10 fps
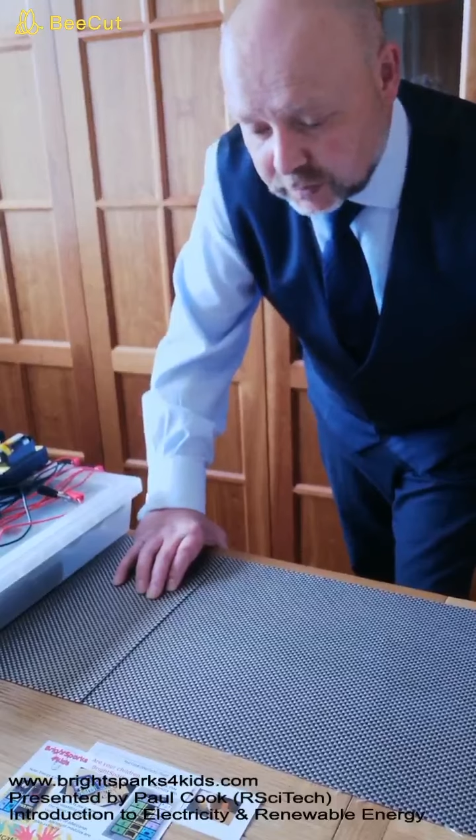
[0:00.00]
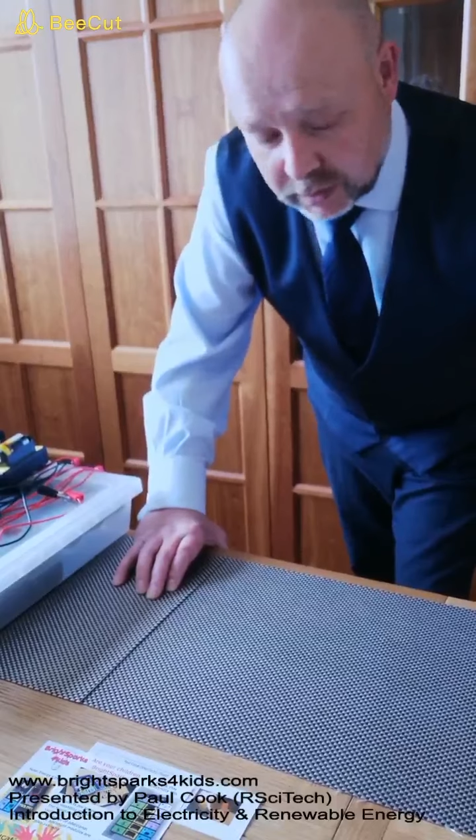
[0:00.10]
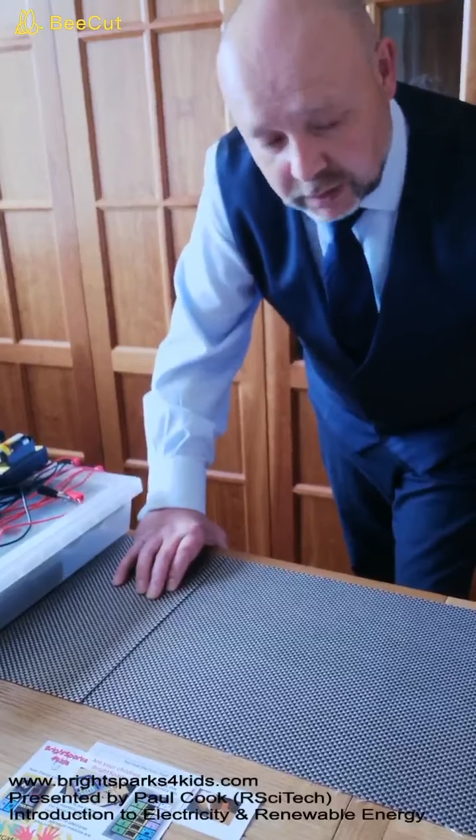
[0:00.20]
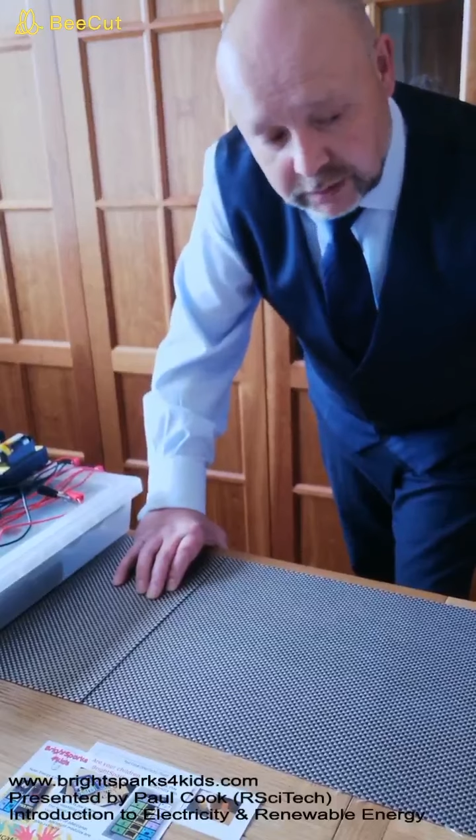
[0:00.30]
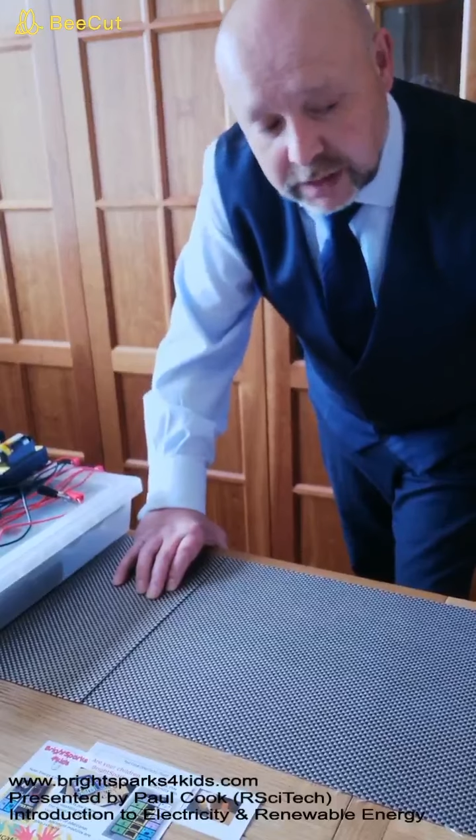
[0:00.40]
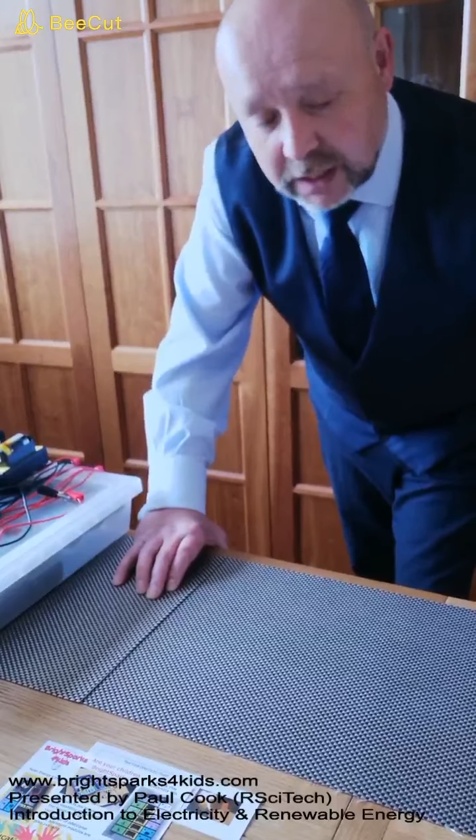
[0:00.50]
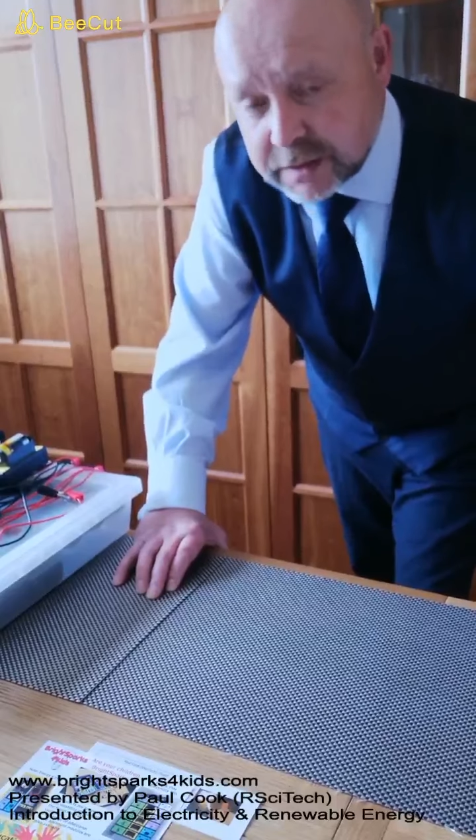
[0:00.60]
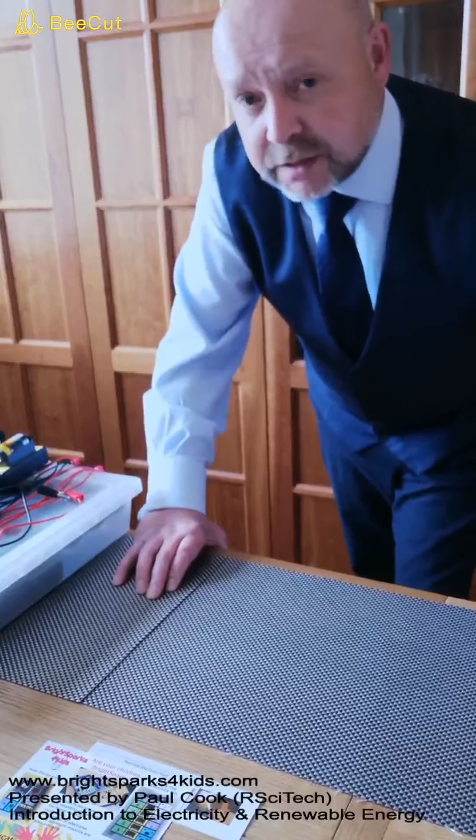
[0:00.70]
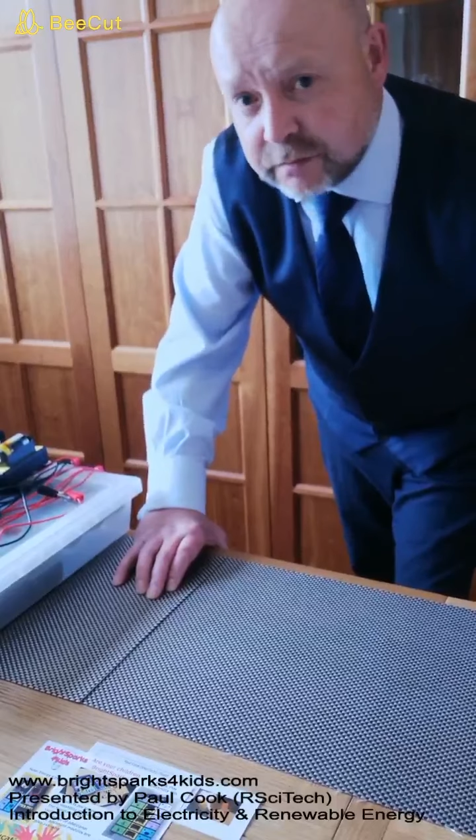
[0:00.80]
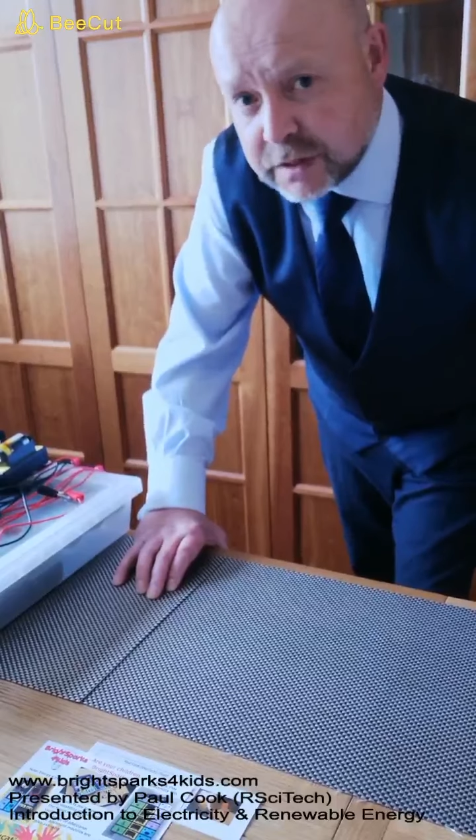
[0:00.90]
Now in
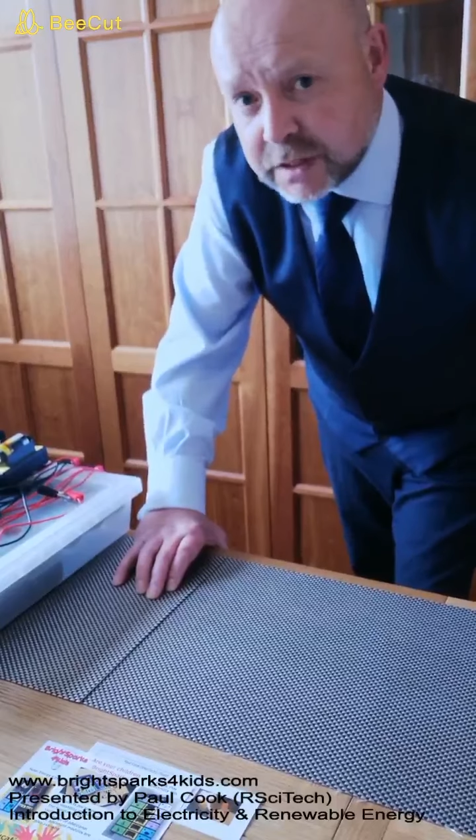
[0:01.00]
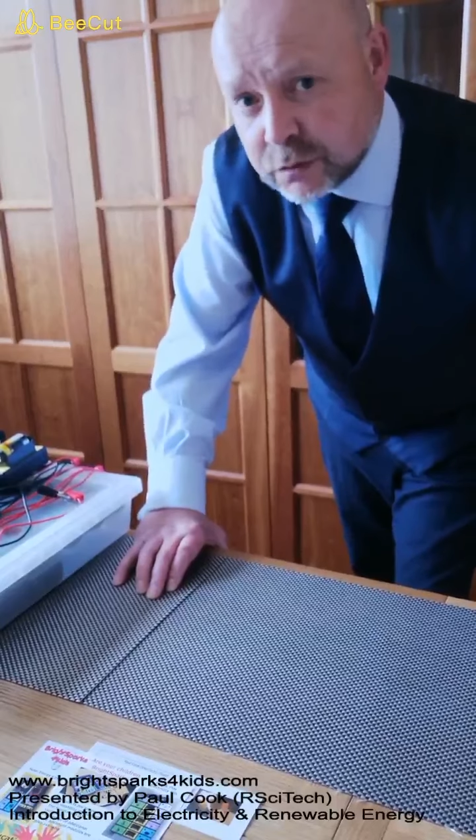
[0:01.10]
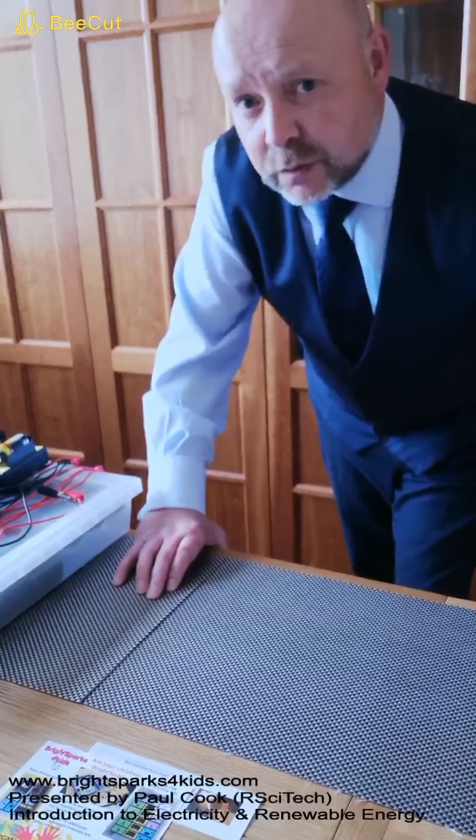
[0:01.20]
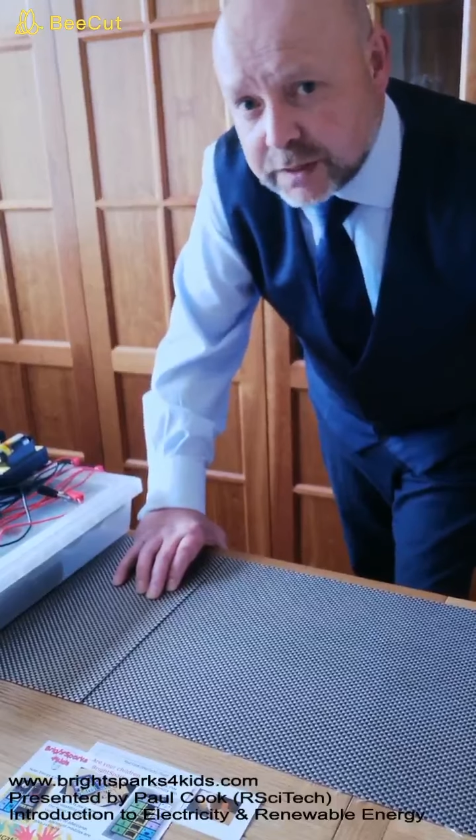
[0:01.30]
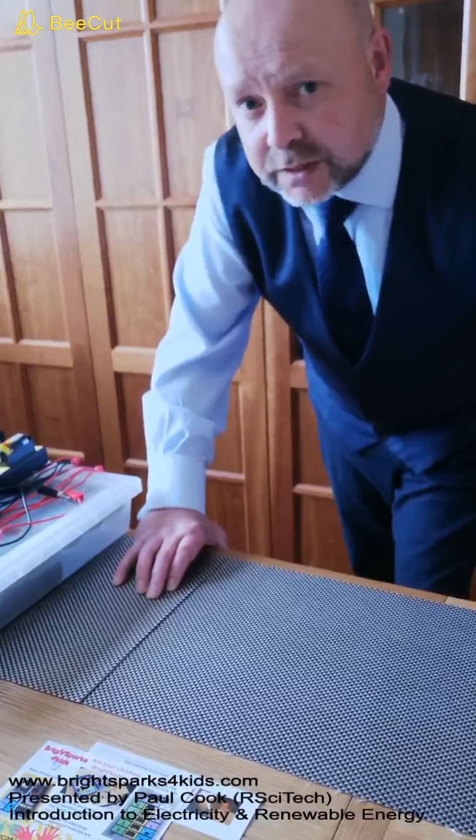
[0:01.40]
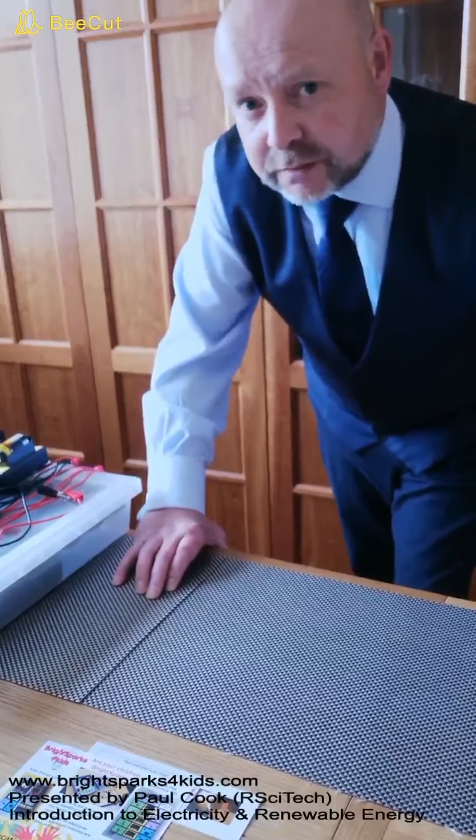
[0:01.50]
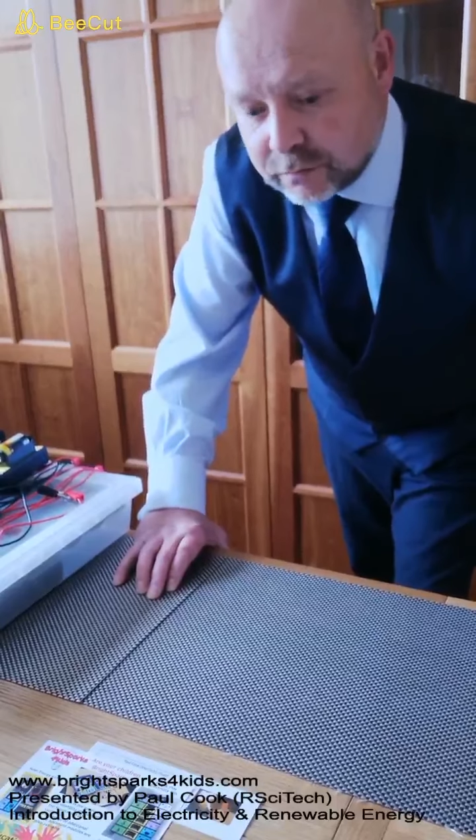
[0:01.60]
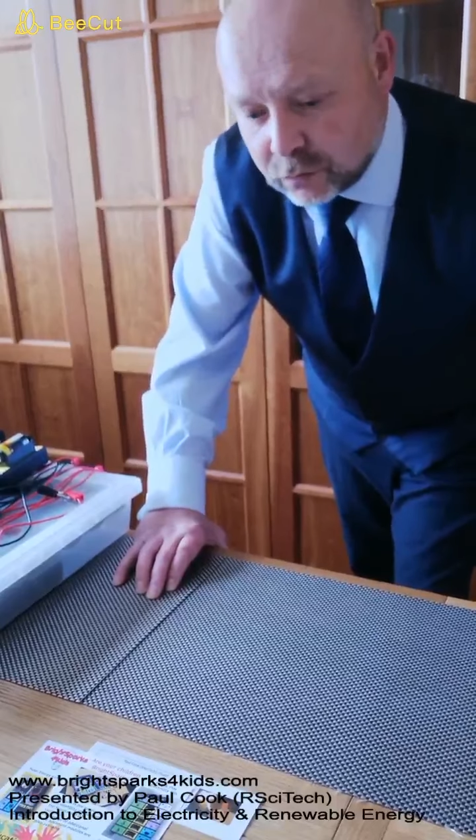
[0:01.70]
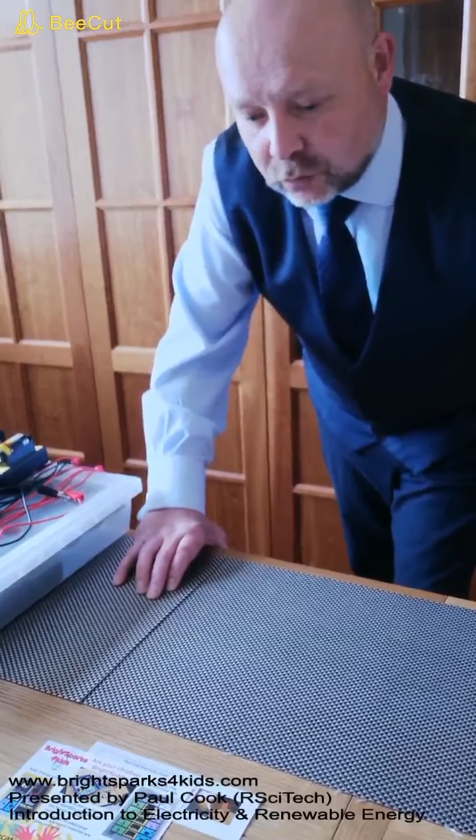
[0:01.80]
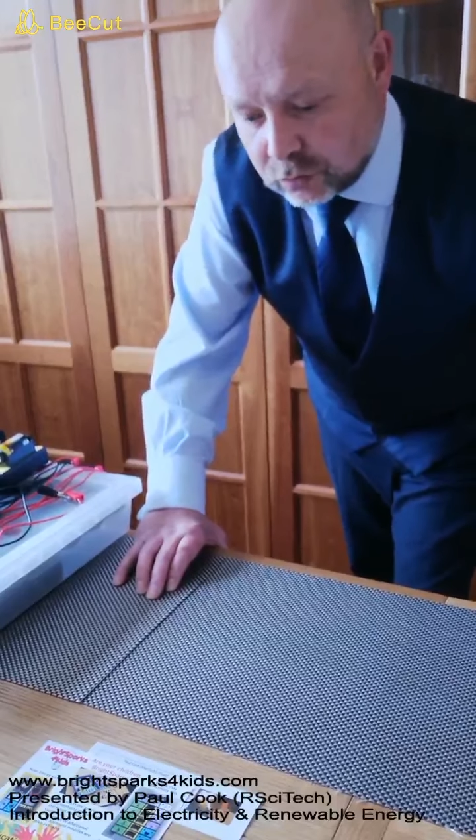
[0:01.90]
activity
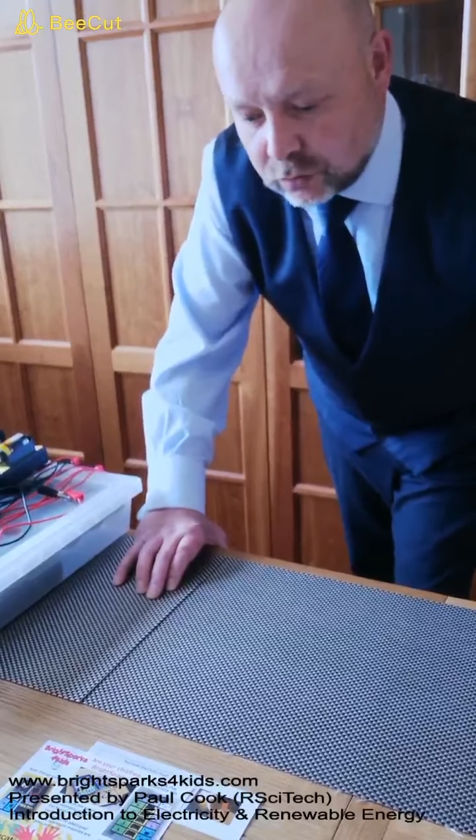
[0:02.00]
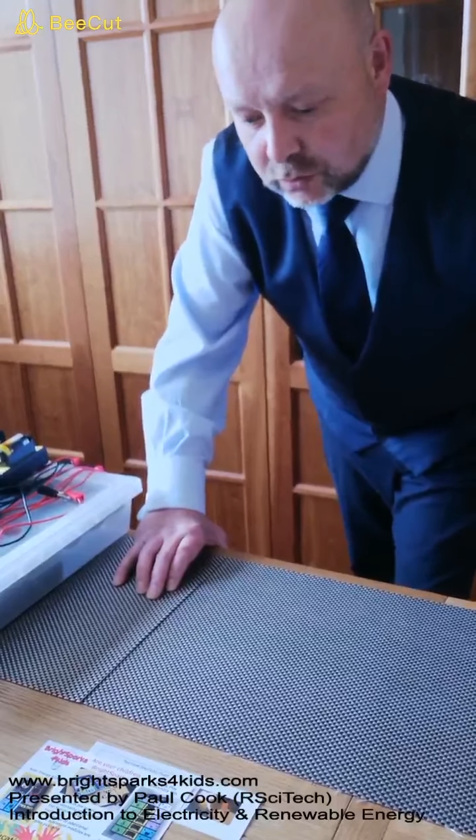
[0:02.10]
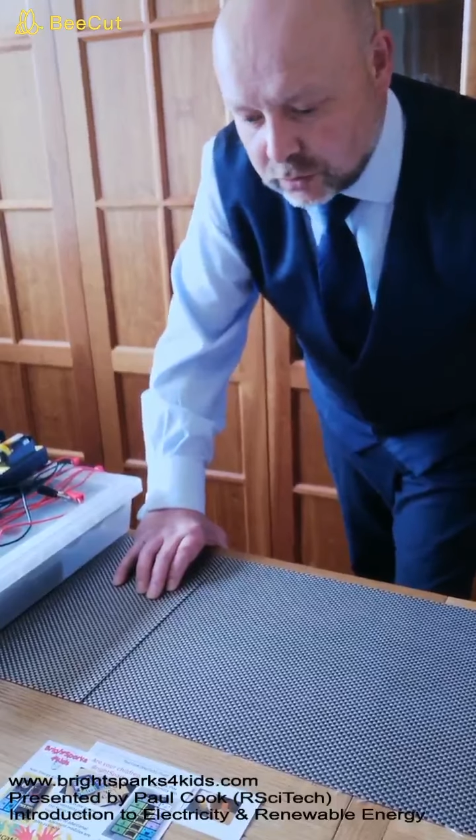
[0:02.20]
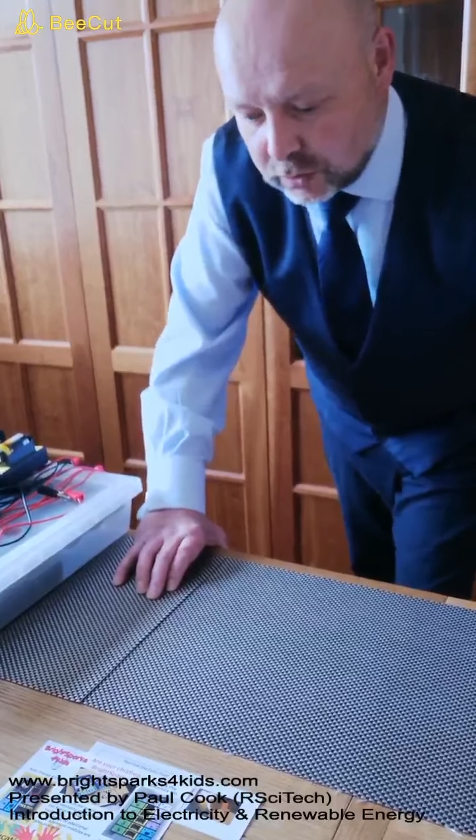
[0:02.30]
24